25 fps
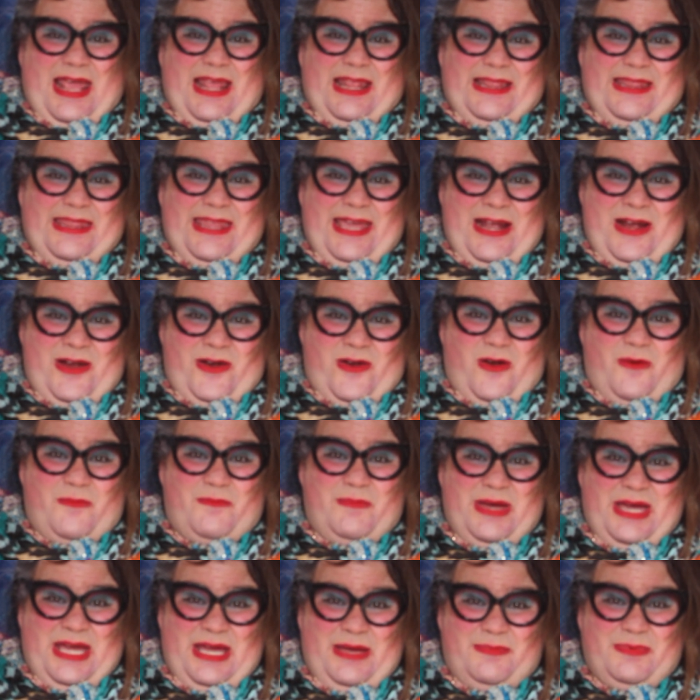There are
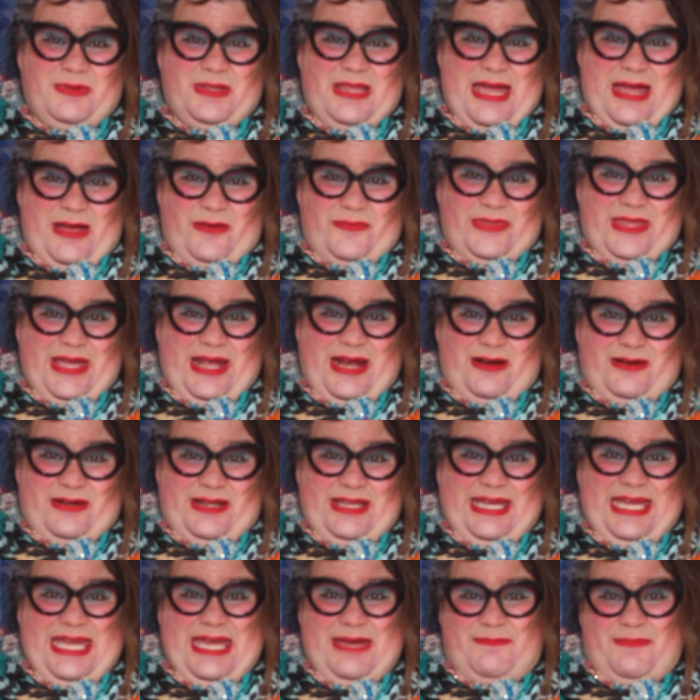people out there
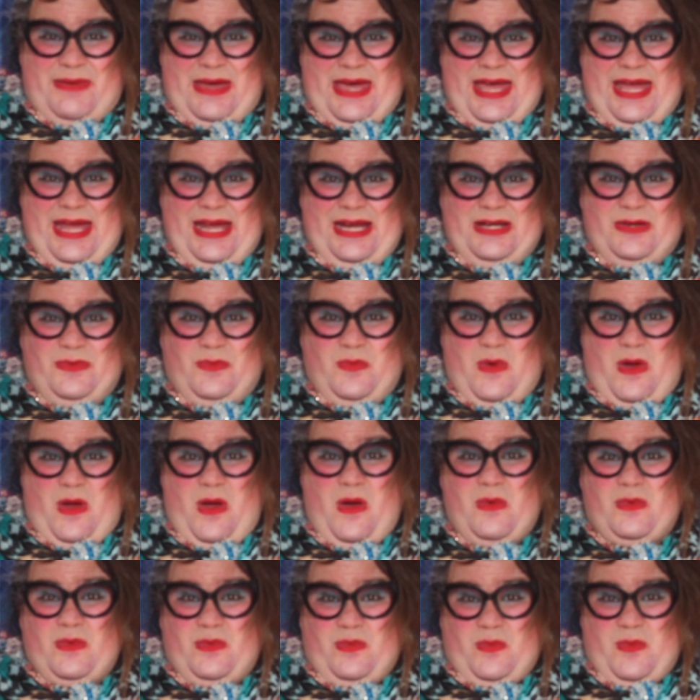that get paid to
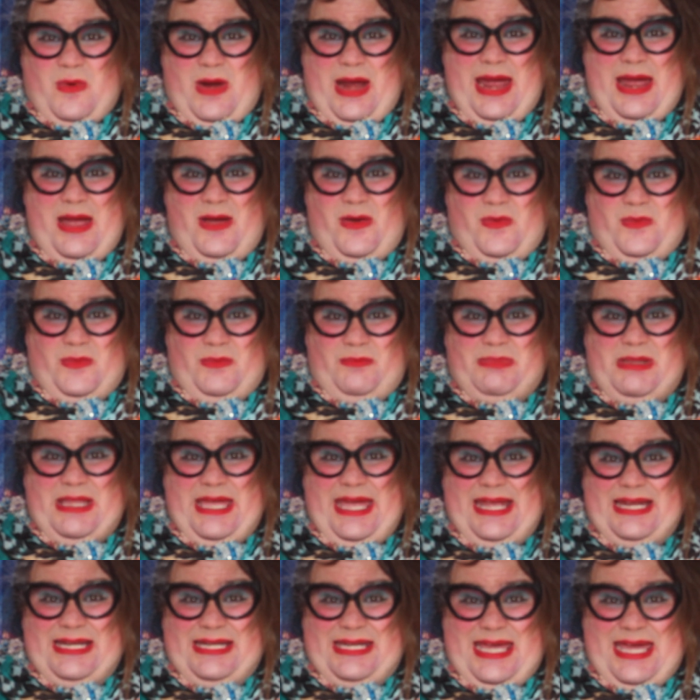walk around
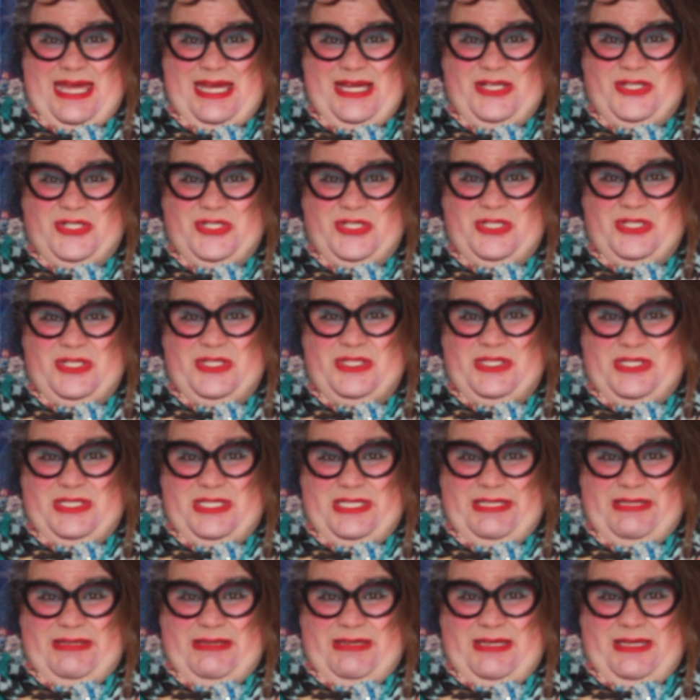
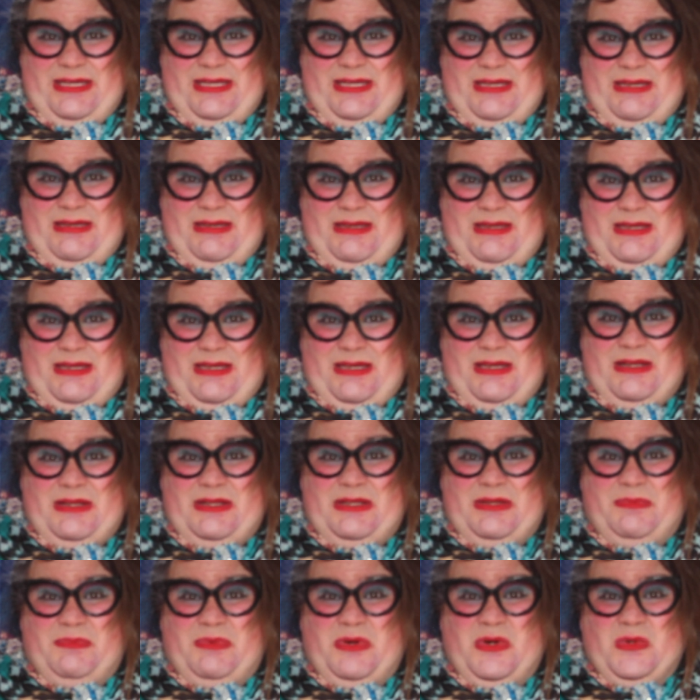plantations
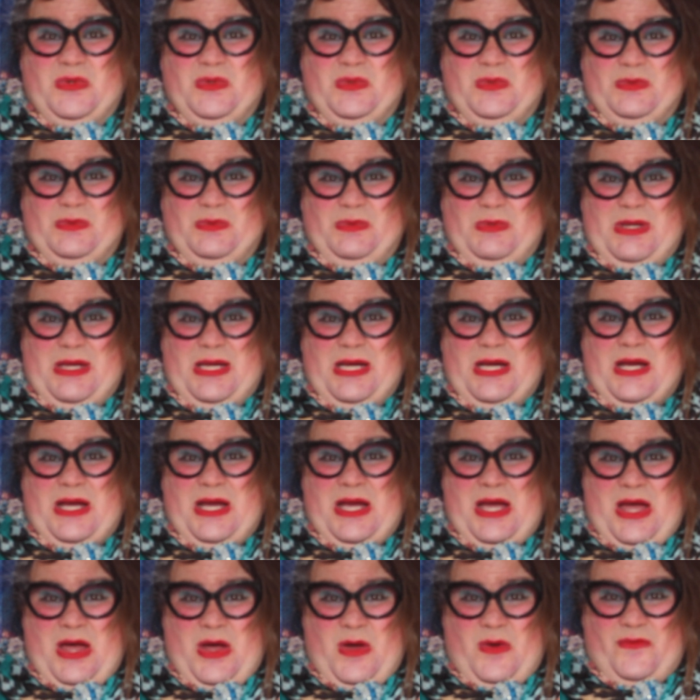to pull
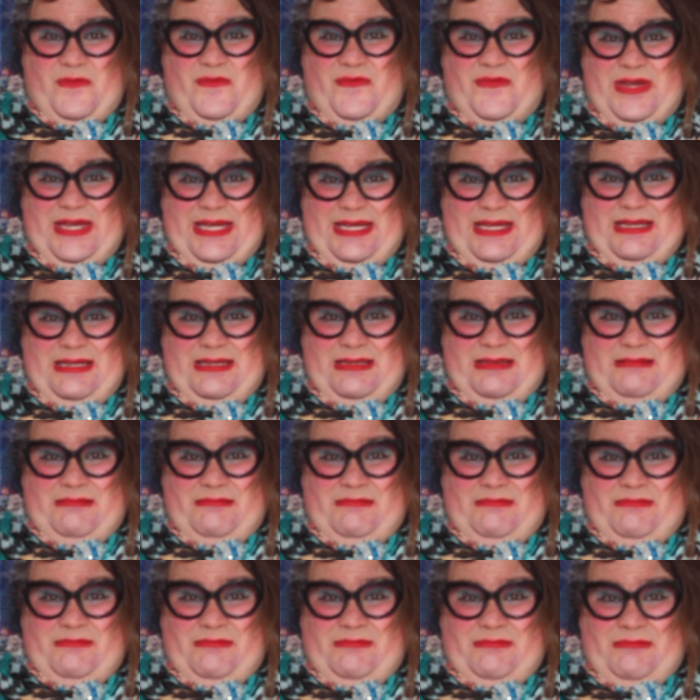coffee
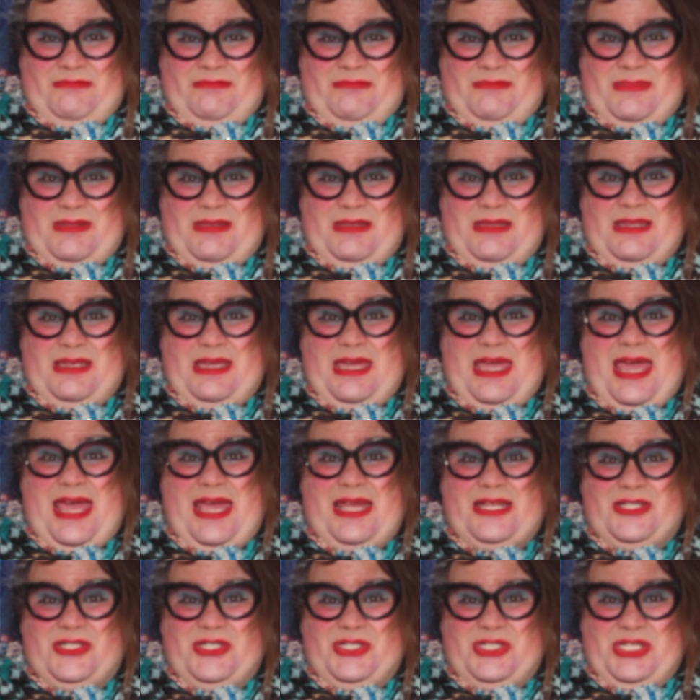
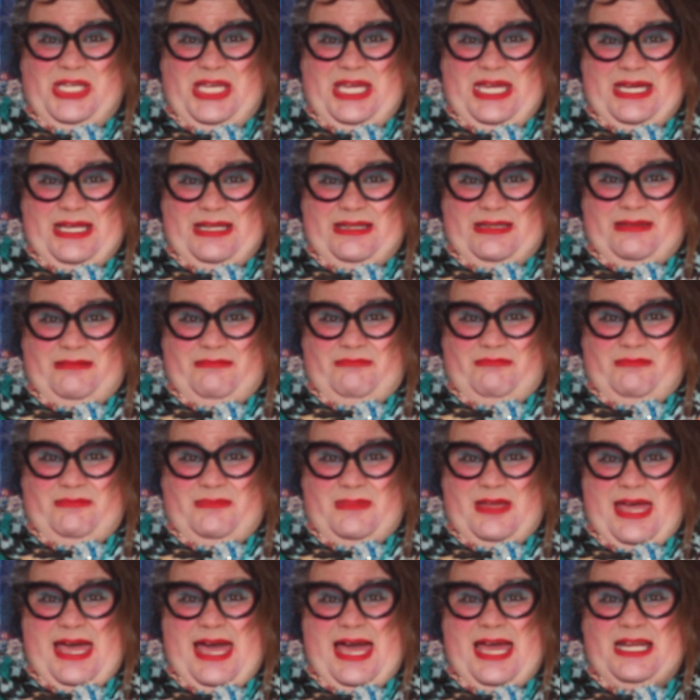and shit
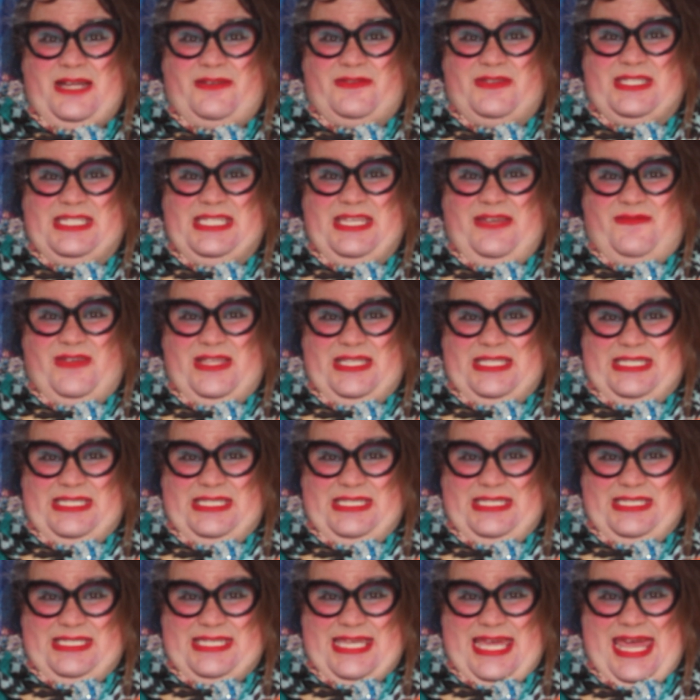out of
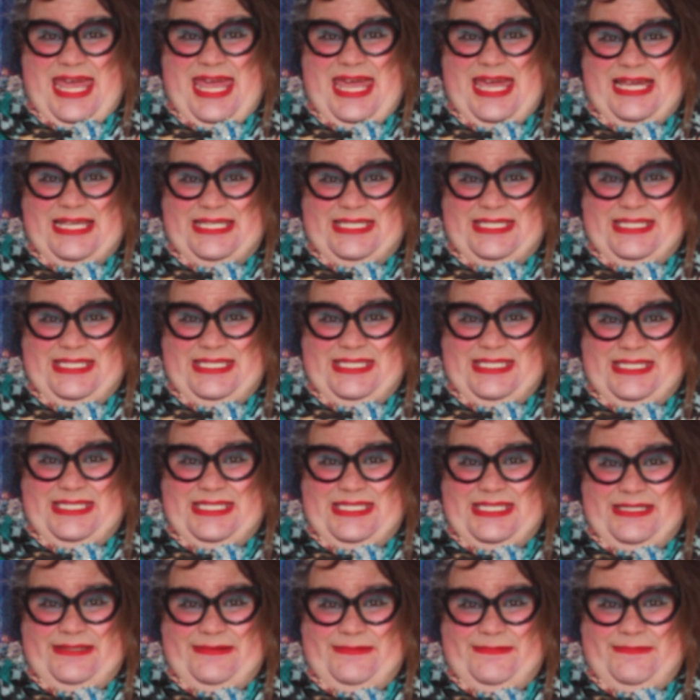civets' asses.